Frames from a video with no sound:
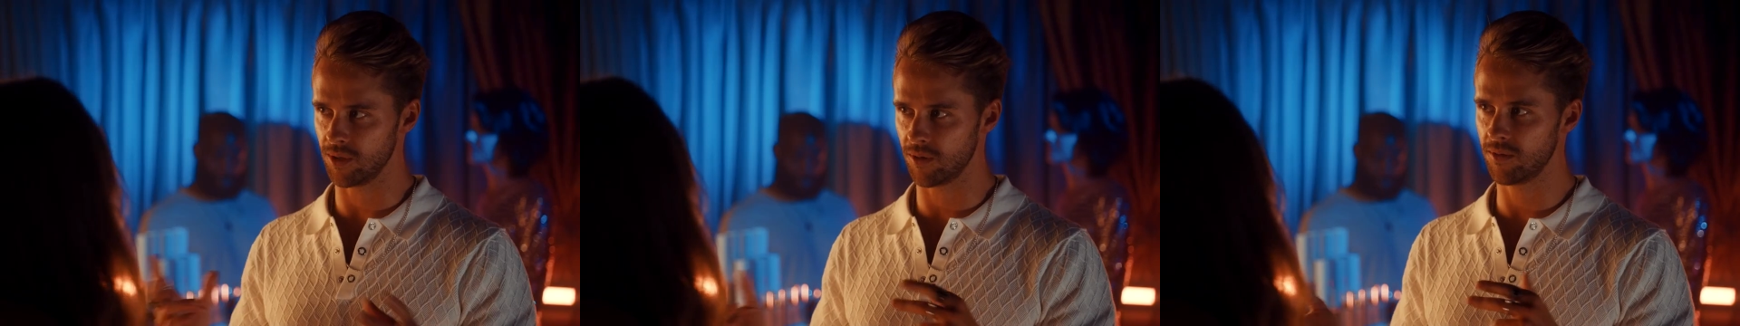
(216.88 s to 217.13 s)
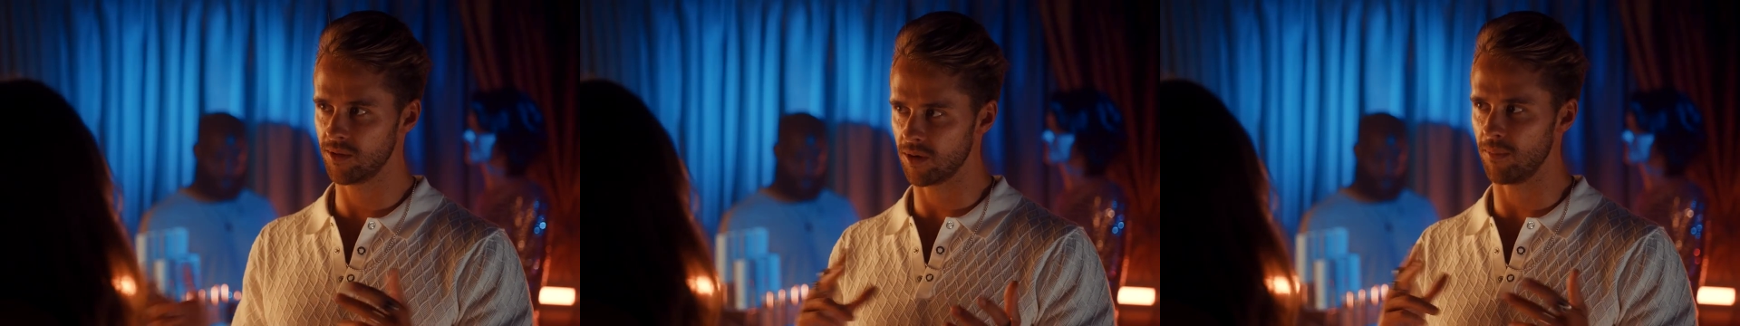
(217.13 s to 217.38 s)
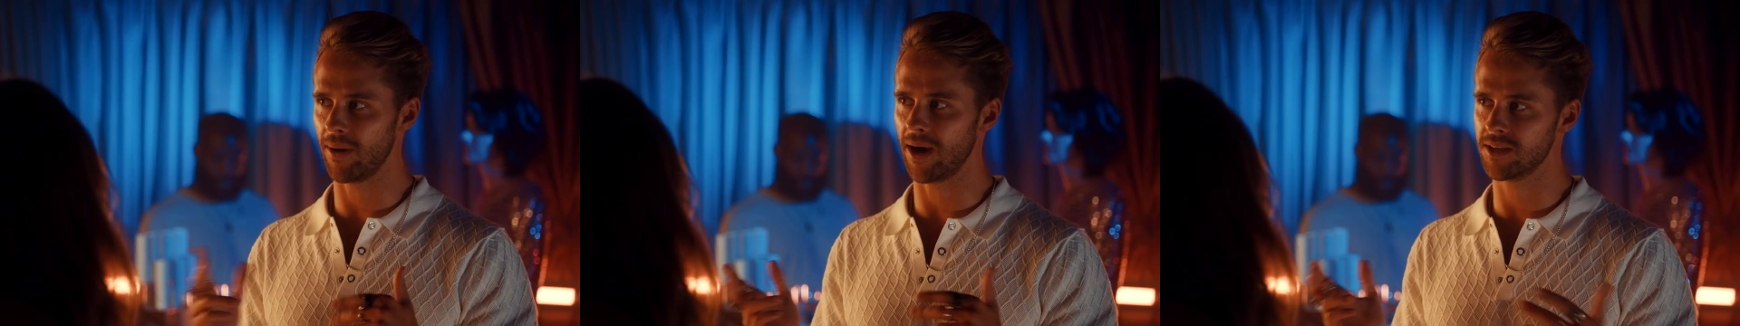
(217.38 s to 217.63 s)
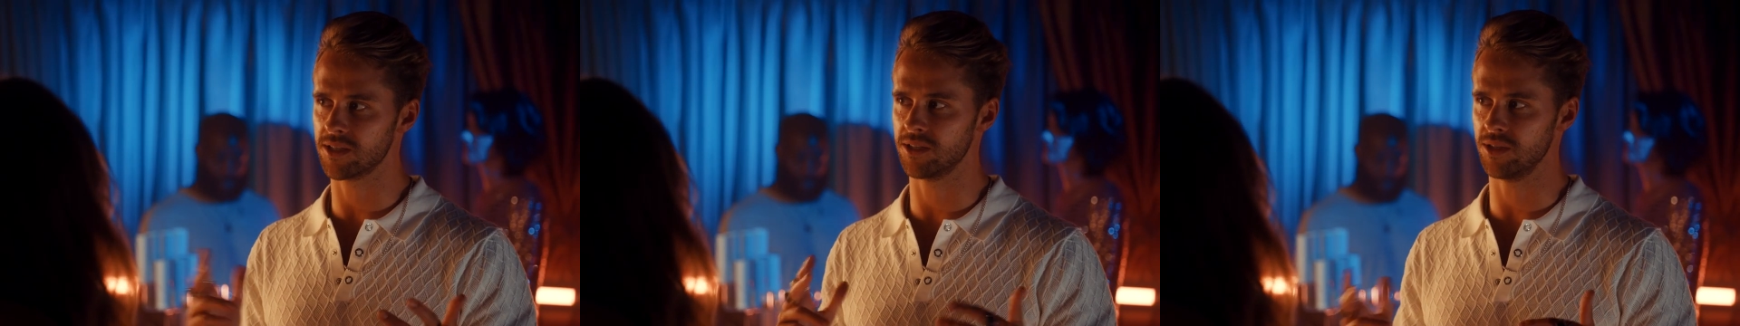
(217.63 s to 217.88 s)
the
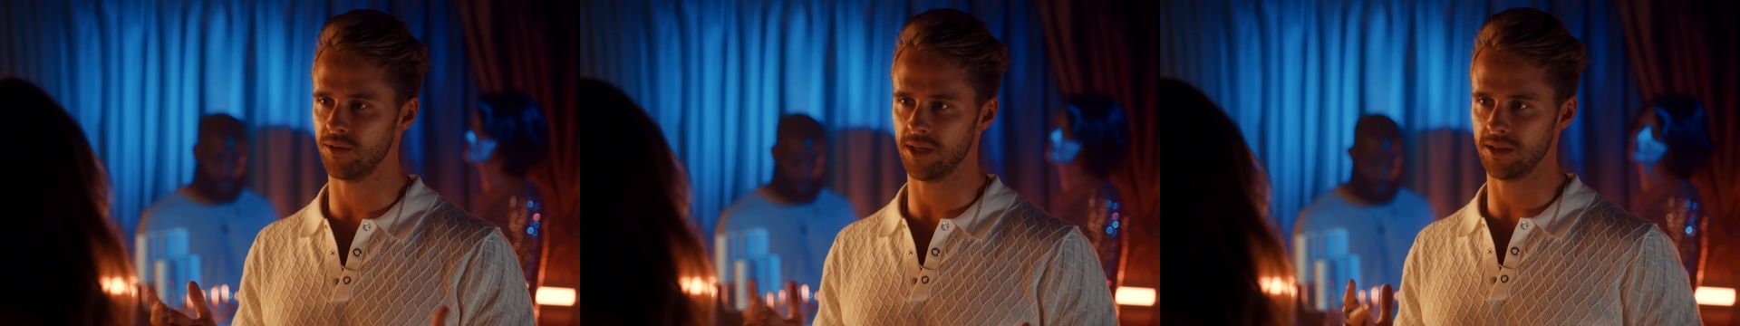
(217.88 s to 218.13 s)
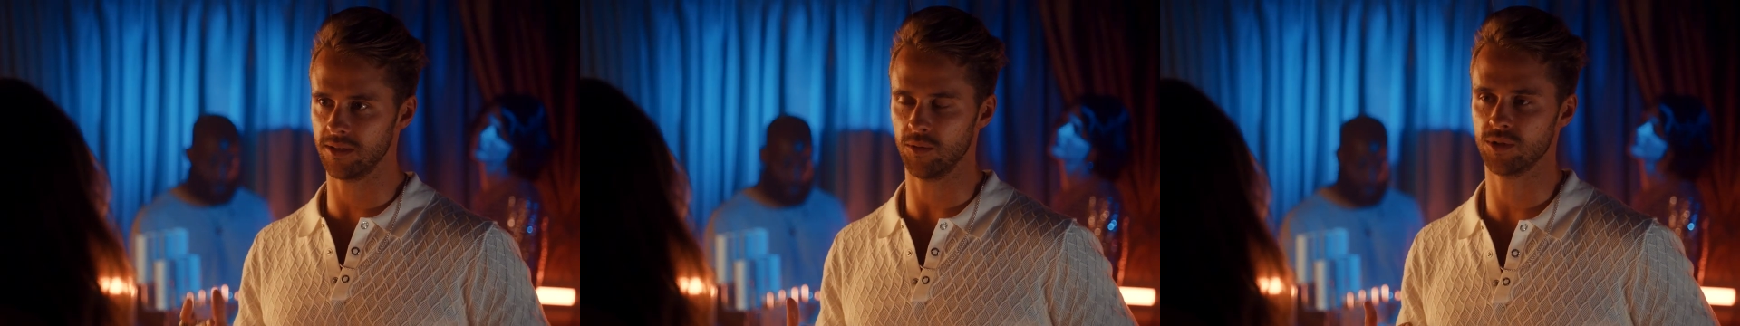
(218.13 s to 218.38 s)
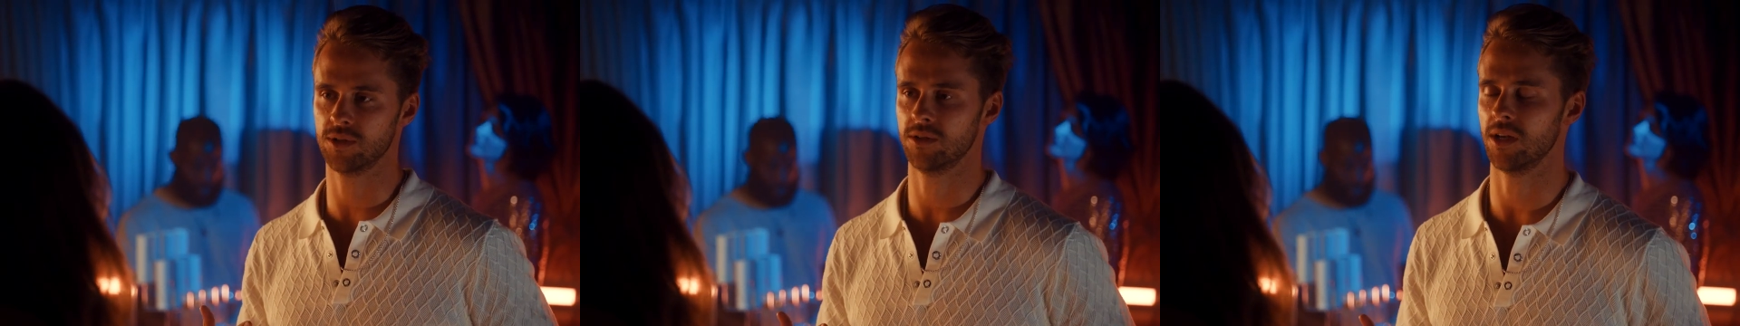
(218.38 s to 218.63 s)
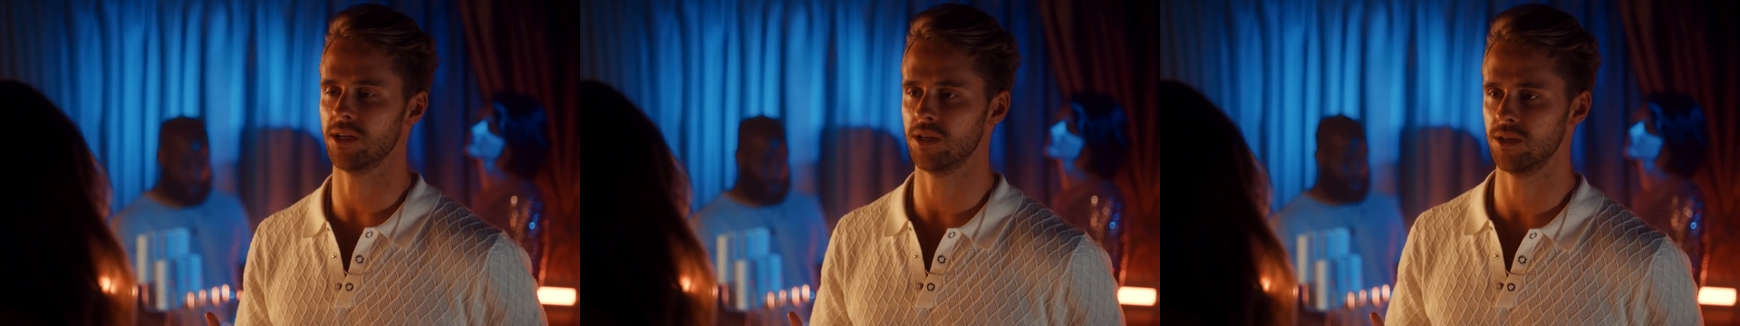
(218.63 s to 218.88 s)
comparison to you and India thing was
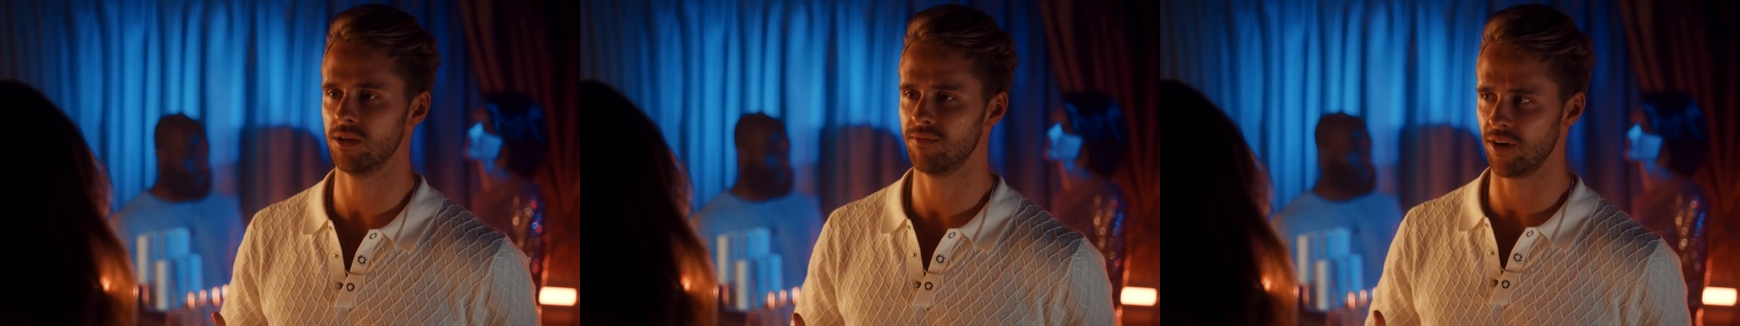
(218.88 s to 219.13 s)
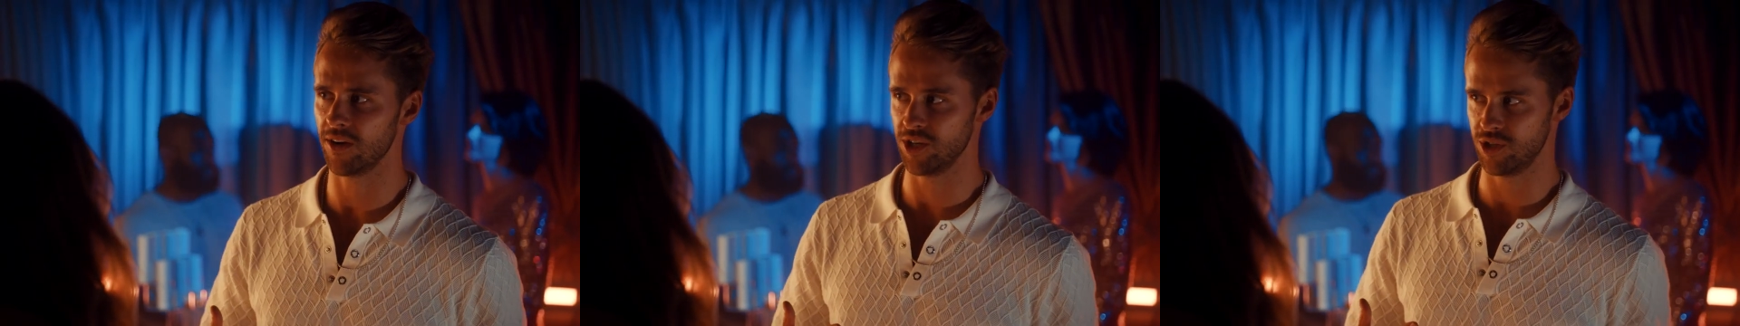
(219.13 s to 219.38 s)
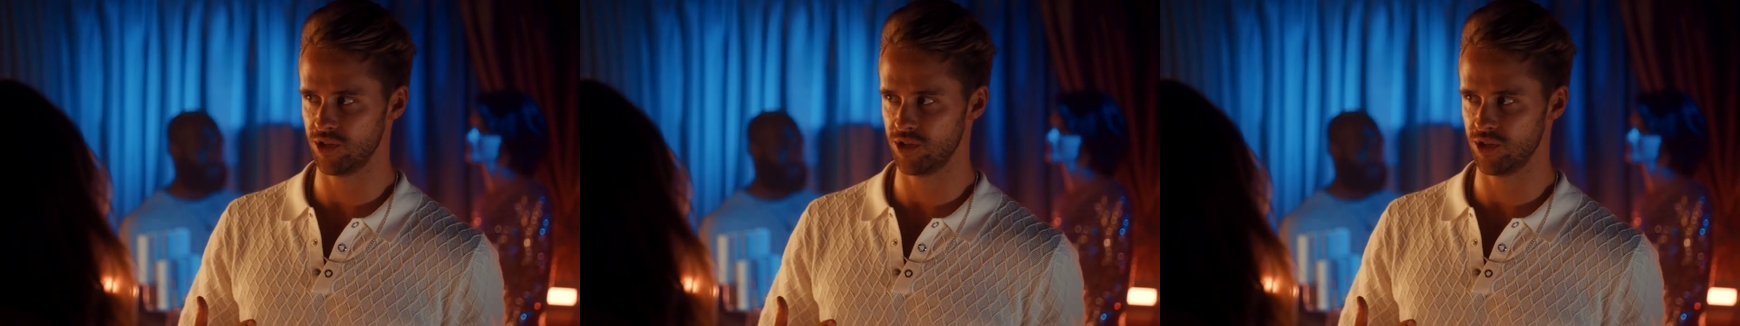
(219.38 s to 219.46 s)
done in a very